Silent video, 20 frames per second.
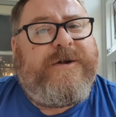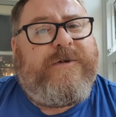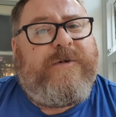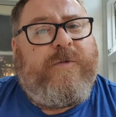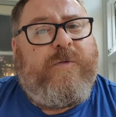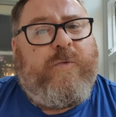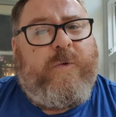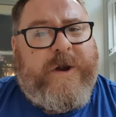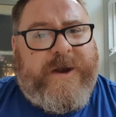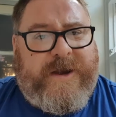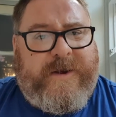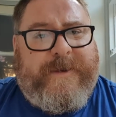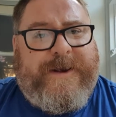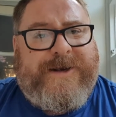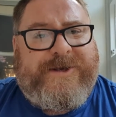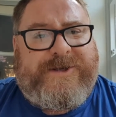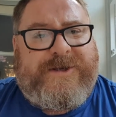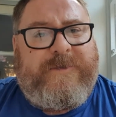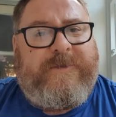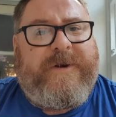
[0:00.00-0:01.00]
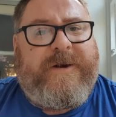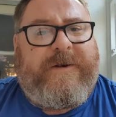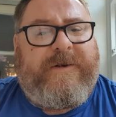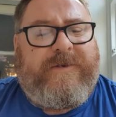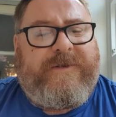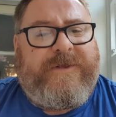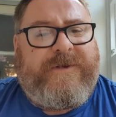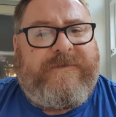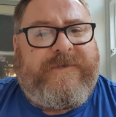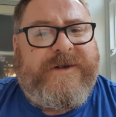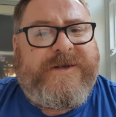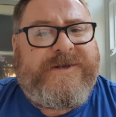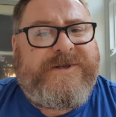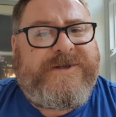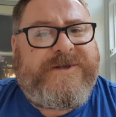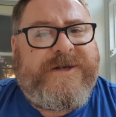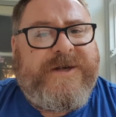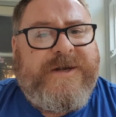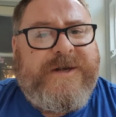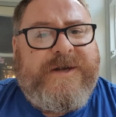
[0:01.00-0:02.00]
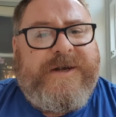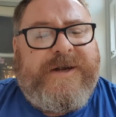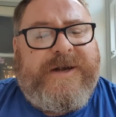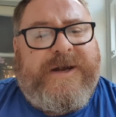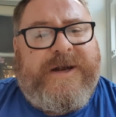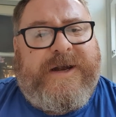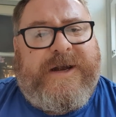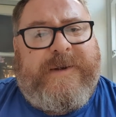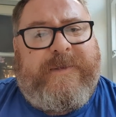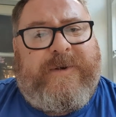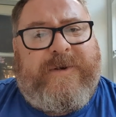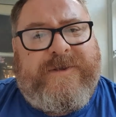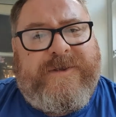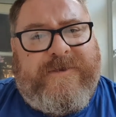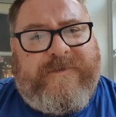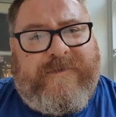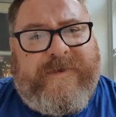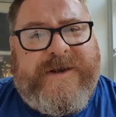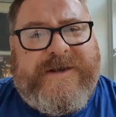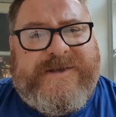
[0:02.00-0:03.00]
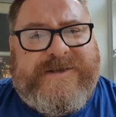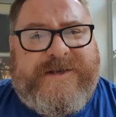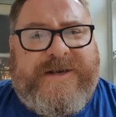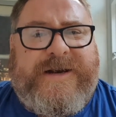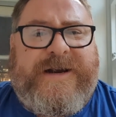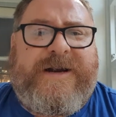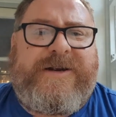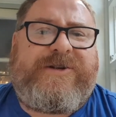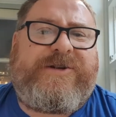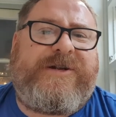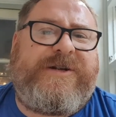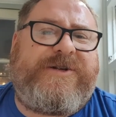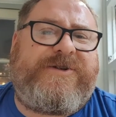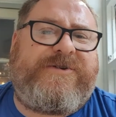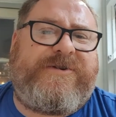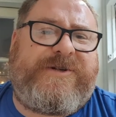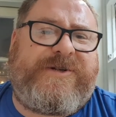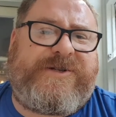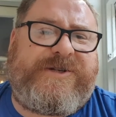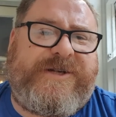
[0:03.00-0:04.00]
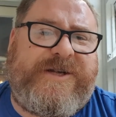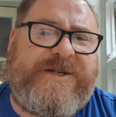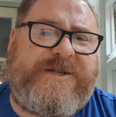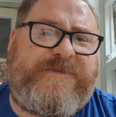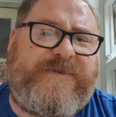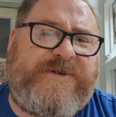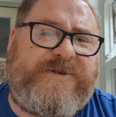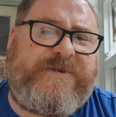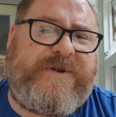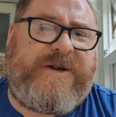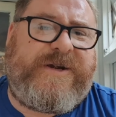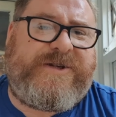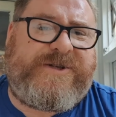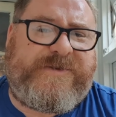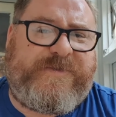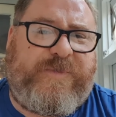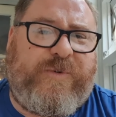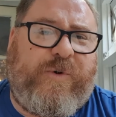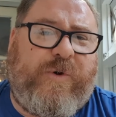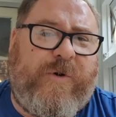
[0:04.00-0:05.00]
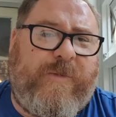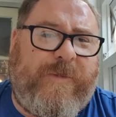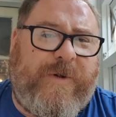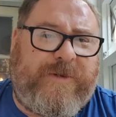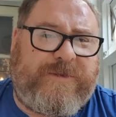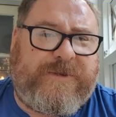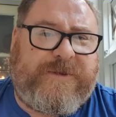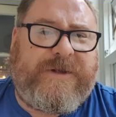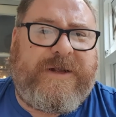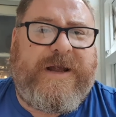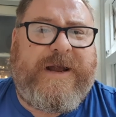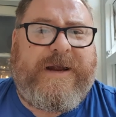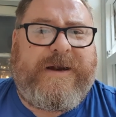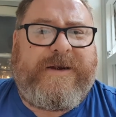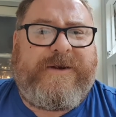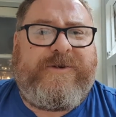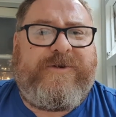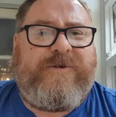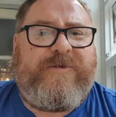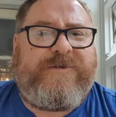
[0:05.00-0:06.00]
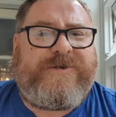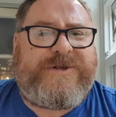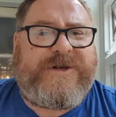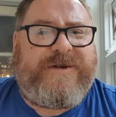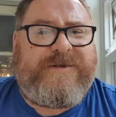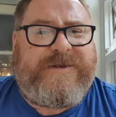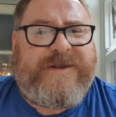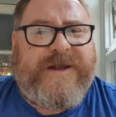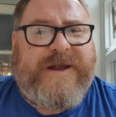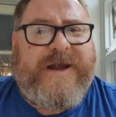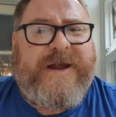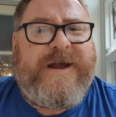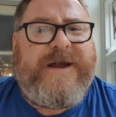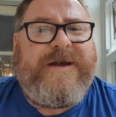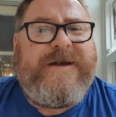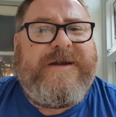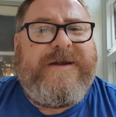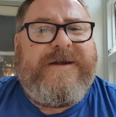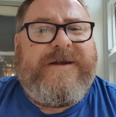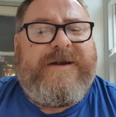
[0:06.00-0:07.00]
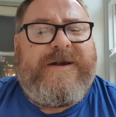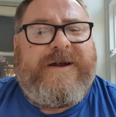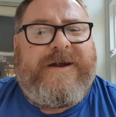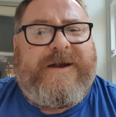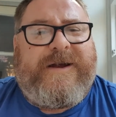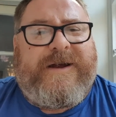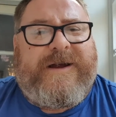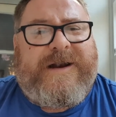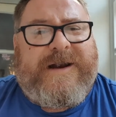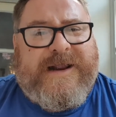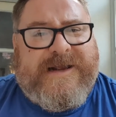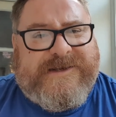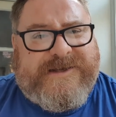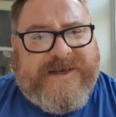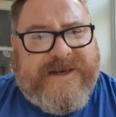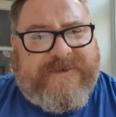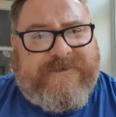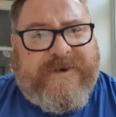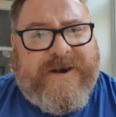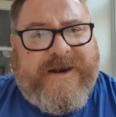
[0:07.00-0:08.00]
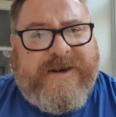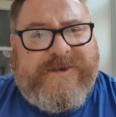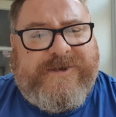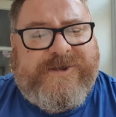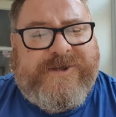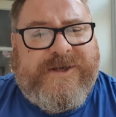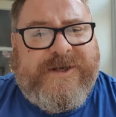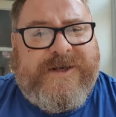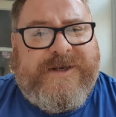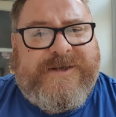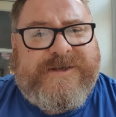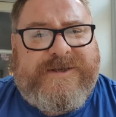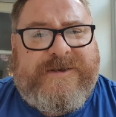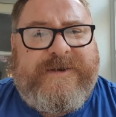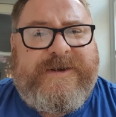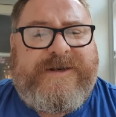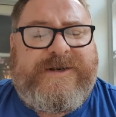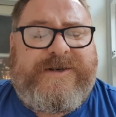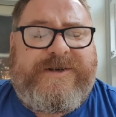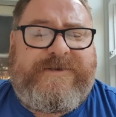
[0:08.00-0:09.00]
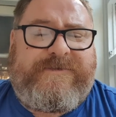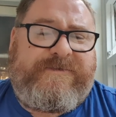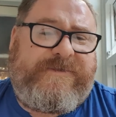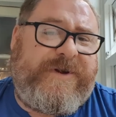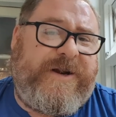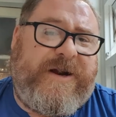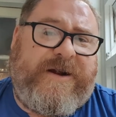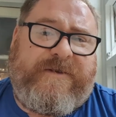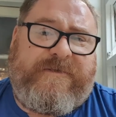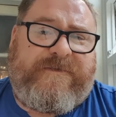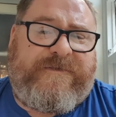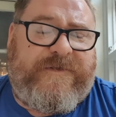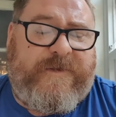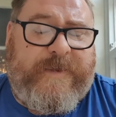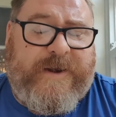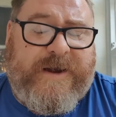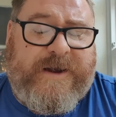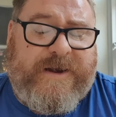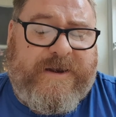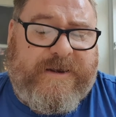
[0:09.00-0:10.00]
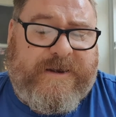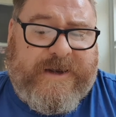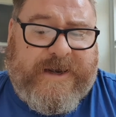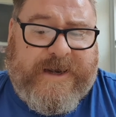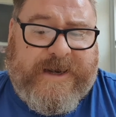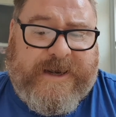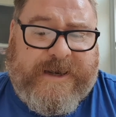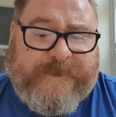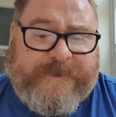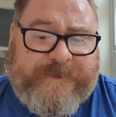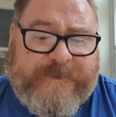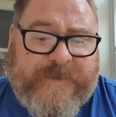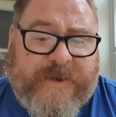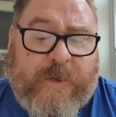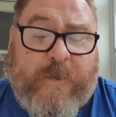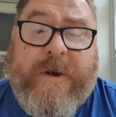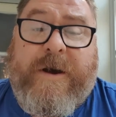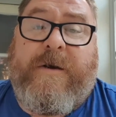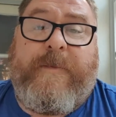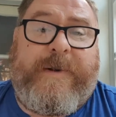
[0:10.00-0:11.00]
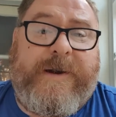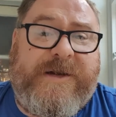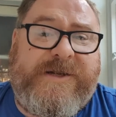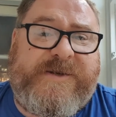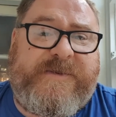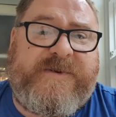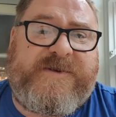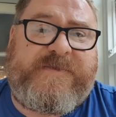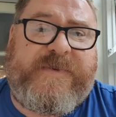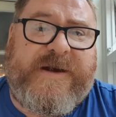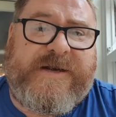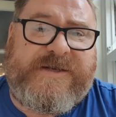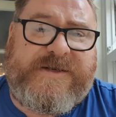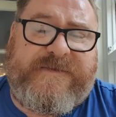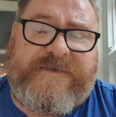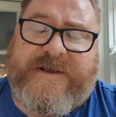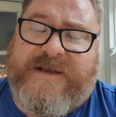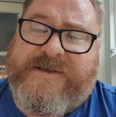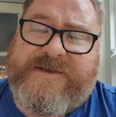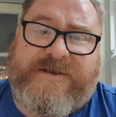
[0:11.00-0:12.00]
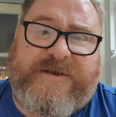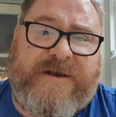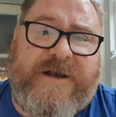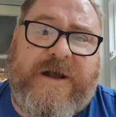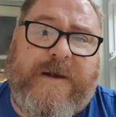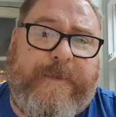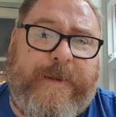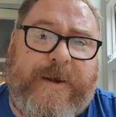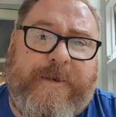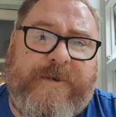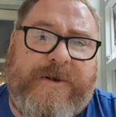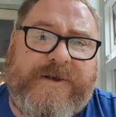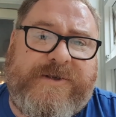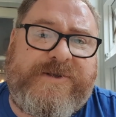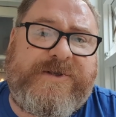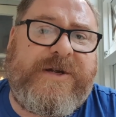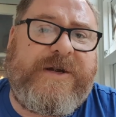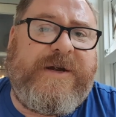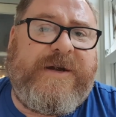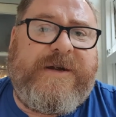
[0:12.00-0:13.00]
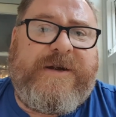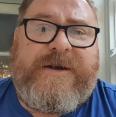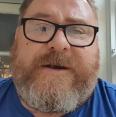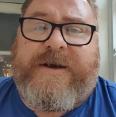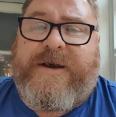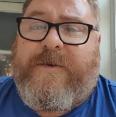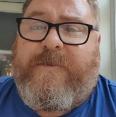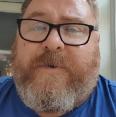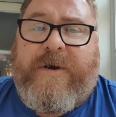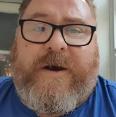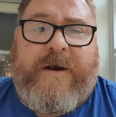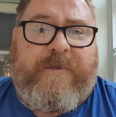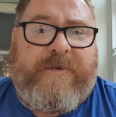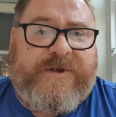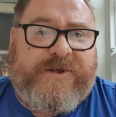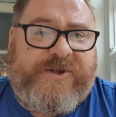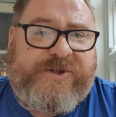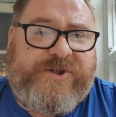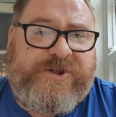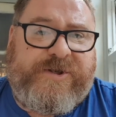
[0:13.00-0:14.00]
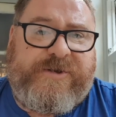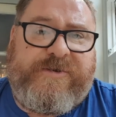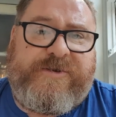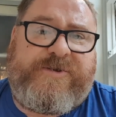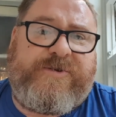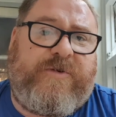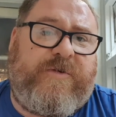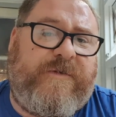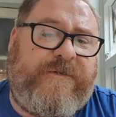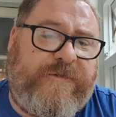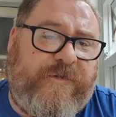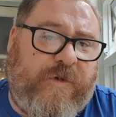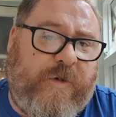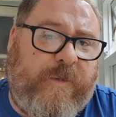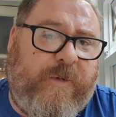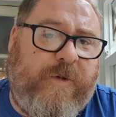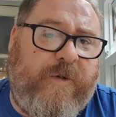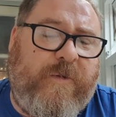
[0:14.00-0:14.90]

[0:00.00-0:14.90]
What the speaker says: when you actually wear it on the wrist. On the wrist, it actually sort of sits between a sport model and also their classic range. So it, from a wearability perspective, that's a bonus. I can wear it with a suit or formal